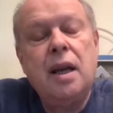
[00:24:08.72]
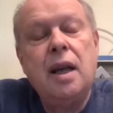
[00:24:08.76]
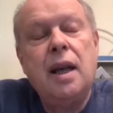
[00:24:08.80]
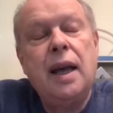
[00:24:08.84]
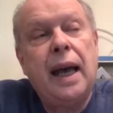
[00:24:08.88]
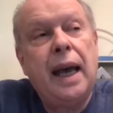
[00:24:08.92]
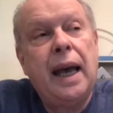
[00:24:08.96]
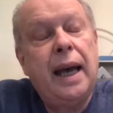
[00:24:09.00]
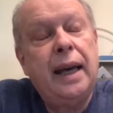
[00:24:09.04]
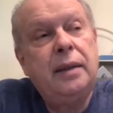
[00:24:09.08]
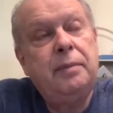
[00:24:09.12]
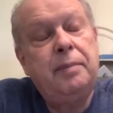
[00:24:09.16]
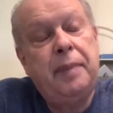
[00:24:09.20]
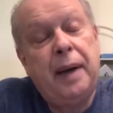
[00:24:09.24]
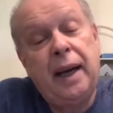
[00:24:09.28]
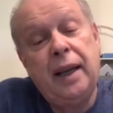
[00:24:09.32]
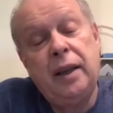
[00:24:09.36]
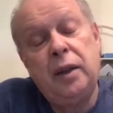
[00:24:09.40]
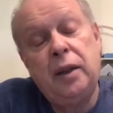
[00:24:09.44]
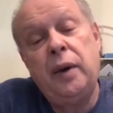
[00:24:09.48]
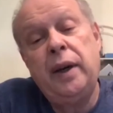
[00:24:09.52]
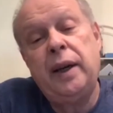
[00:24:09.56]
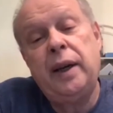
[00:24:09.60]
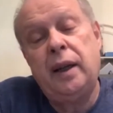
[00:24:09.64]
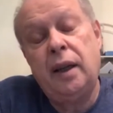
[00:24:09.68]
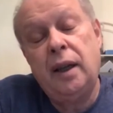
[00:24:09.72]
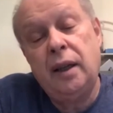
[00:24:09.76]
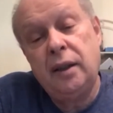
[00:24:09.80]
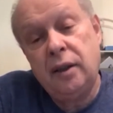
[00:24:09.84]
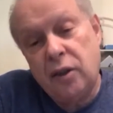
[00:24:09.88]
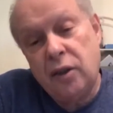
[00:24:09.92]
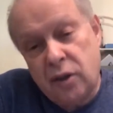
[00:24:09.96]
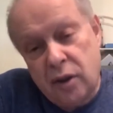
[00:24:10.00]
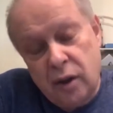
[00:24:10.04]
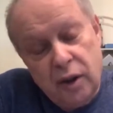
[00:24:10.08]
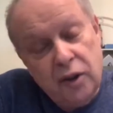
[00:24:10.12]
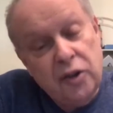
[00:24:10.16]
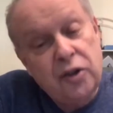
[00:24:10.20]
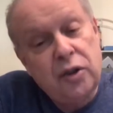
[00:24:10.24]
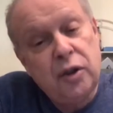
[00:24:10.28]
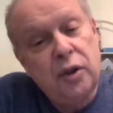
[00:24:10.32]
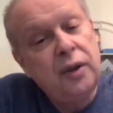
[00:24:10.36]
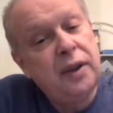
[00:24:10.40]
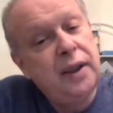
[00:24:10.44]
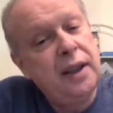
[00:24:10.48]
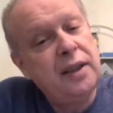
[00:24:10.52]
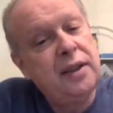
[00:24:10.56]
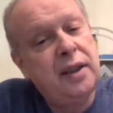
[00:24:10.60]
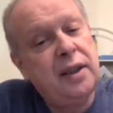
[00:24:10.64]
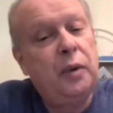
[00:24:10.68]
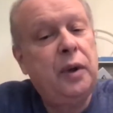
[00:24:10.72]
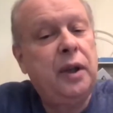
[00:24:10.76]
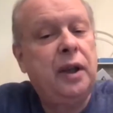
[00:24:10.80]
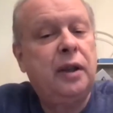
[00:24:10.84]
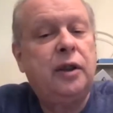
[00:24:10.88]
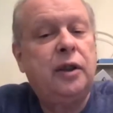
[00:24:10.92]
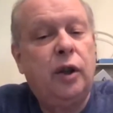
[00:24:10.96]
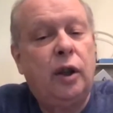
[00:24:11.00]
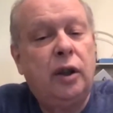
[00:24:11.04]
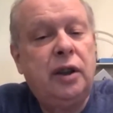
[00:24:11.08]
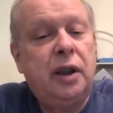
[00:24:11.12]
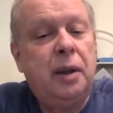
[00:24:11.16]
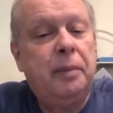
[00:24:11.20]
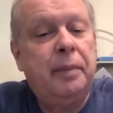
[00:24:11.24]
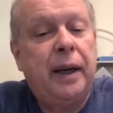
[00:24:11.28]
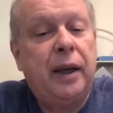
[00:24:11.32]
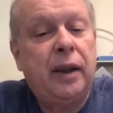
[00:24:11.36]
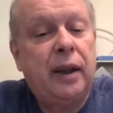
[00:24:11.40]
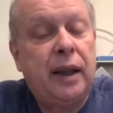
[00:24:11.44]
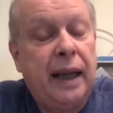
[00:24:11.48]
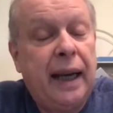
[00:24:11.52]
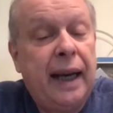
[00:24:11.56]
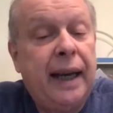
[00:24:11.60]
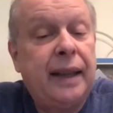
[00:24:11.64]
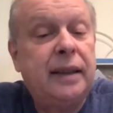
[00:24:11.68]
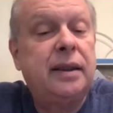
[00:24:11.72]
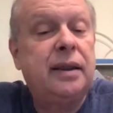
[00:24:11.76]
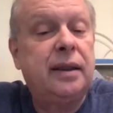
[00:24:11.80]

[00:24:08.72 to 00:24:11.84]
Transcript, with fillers: And by the way, and so there's two things I want to talk to you about that,